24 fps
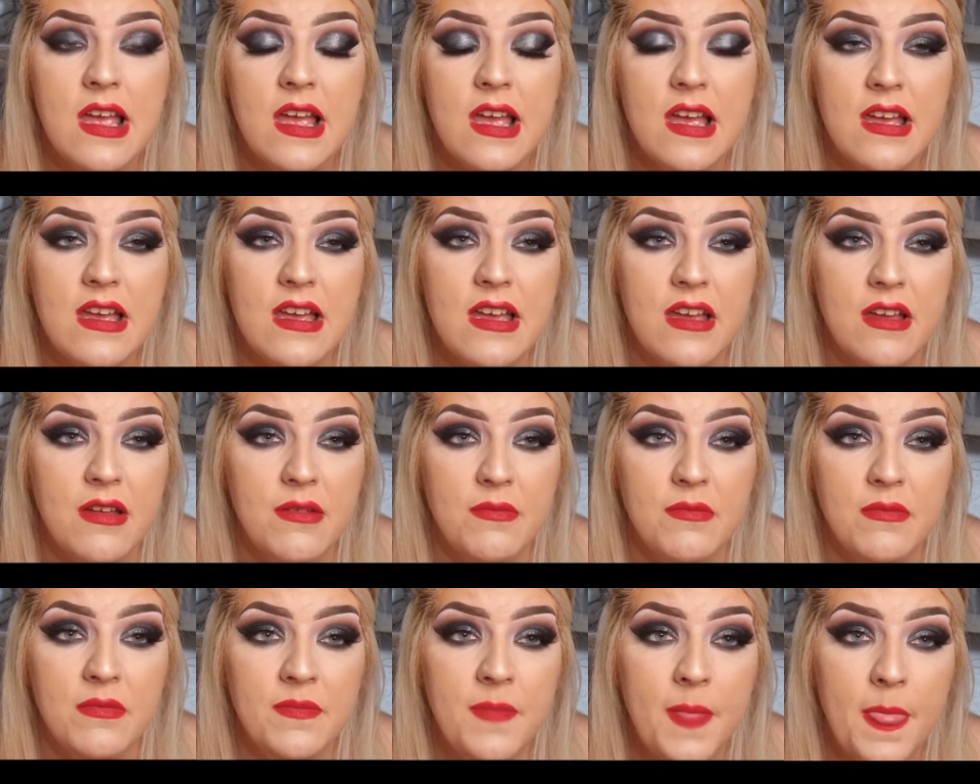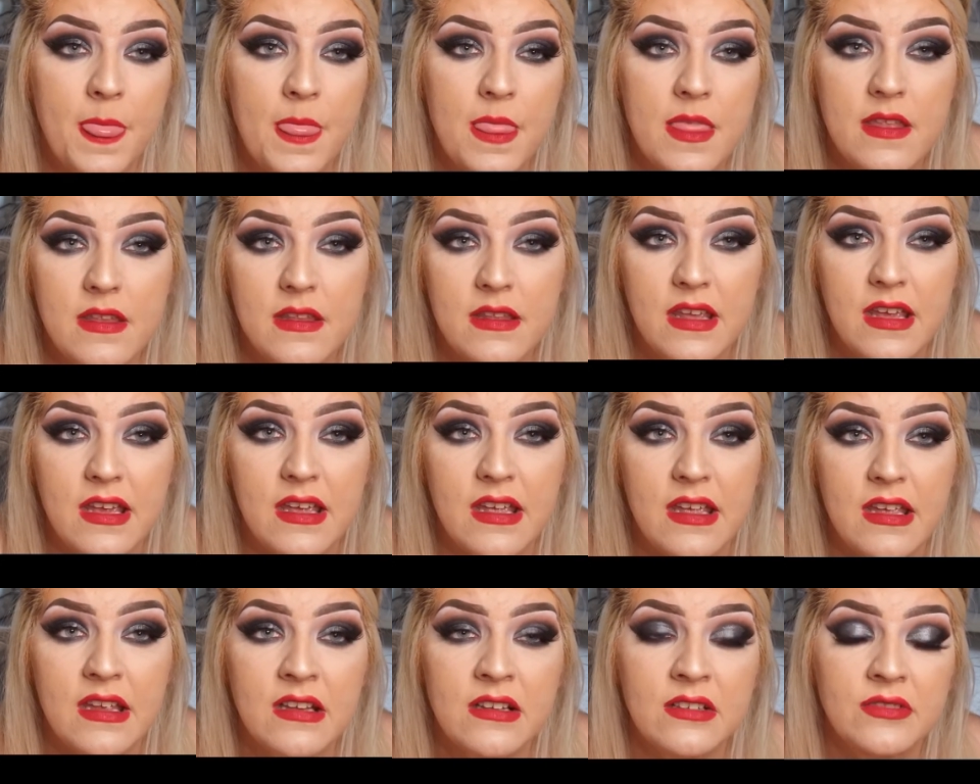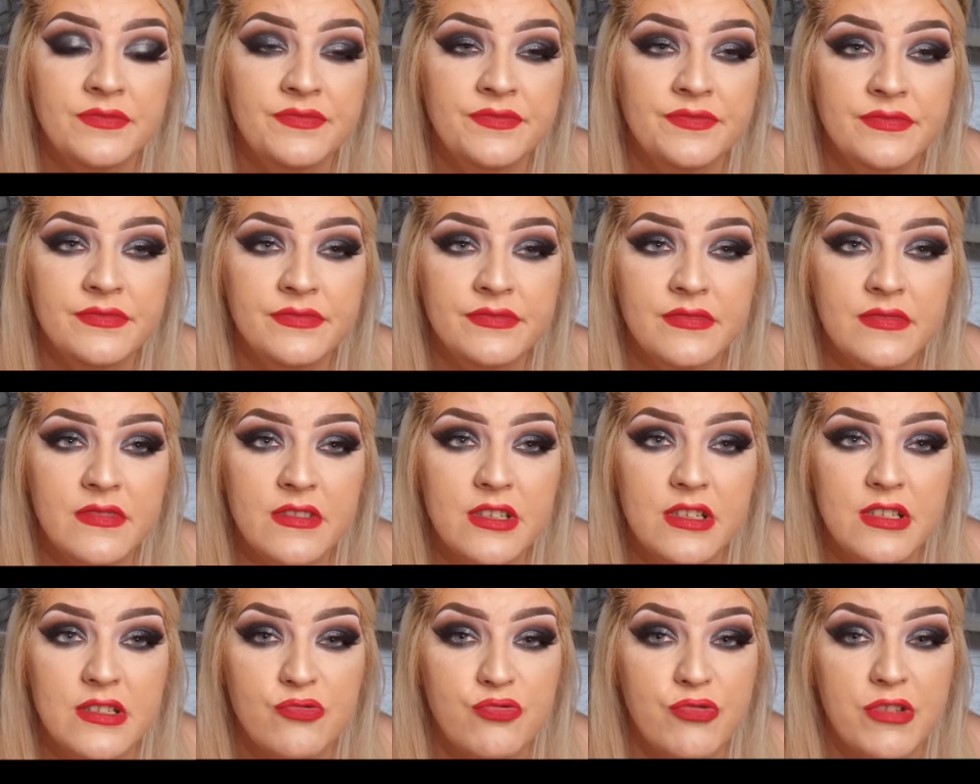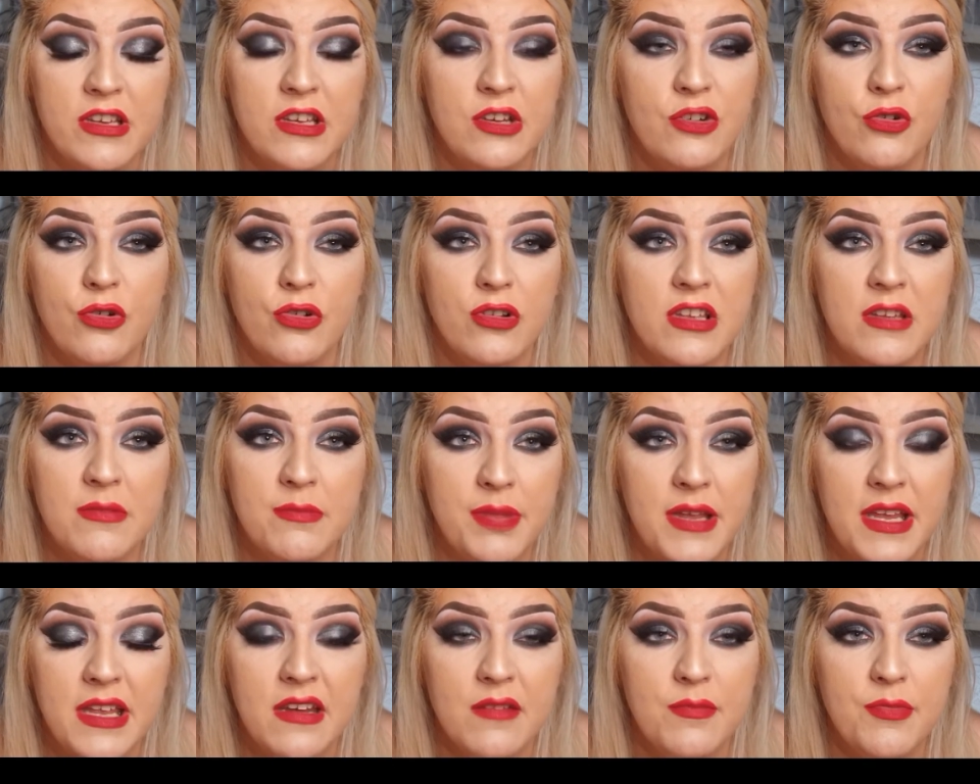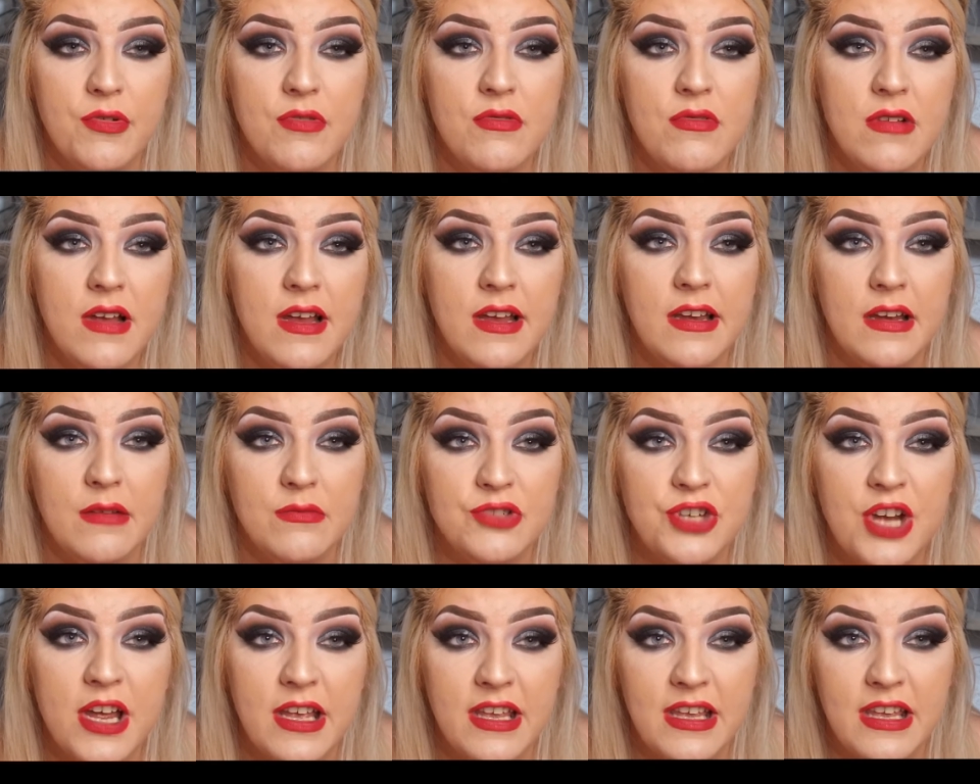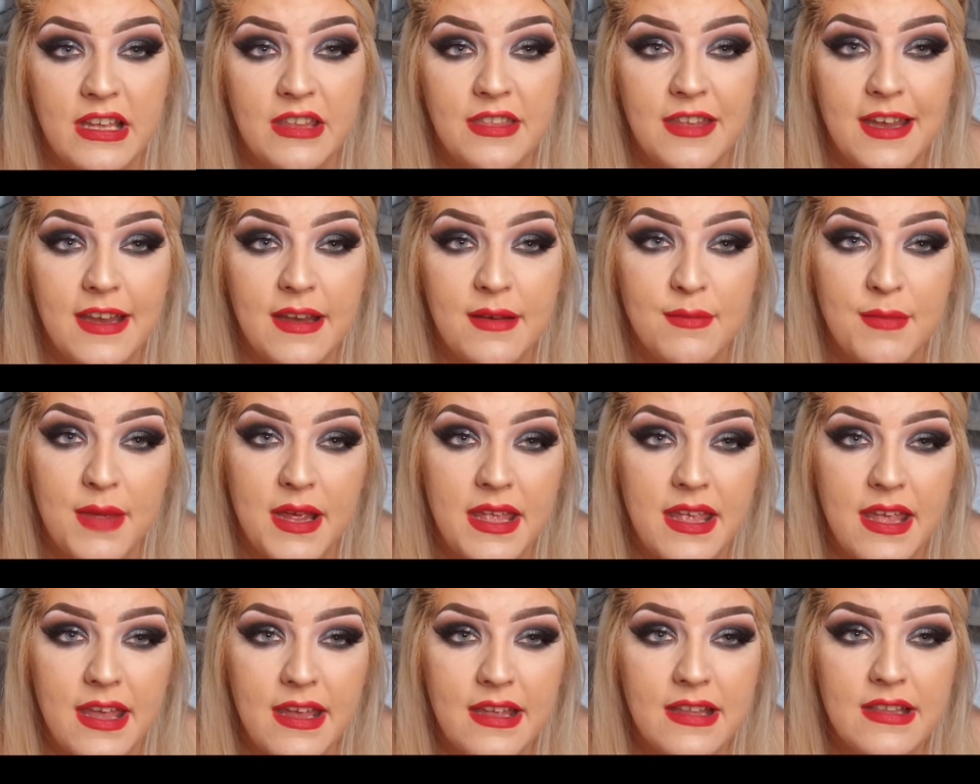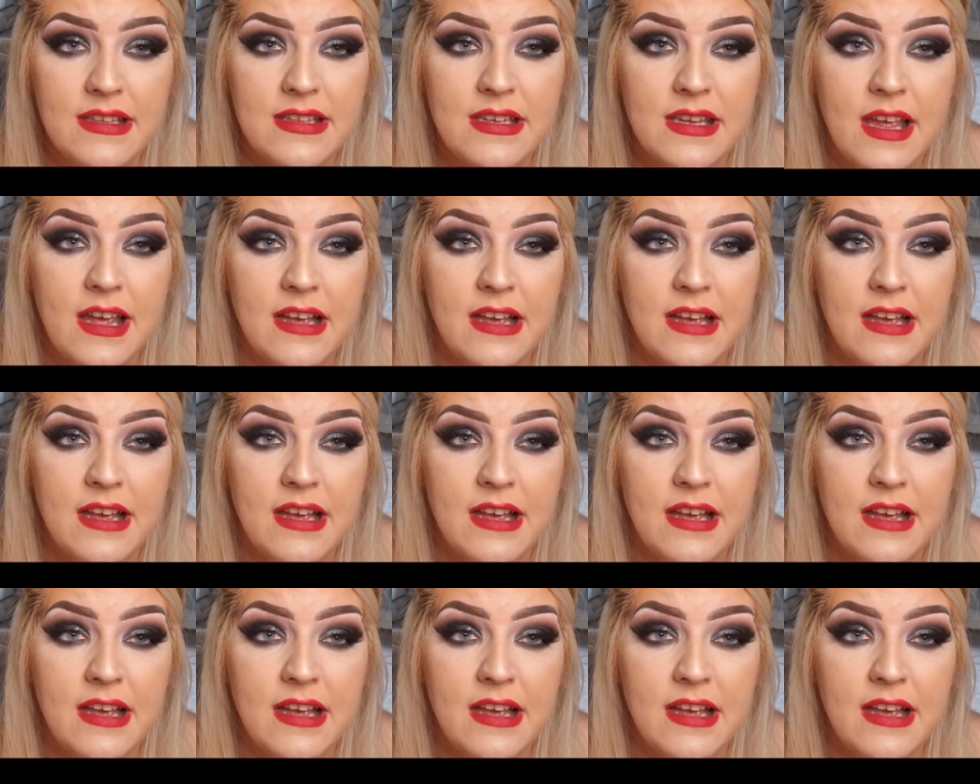Um, yeah, it's really not comparable, and I'm trying to get that in my head.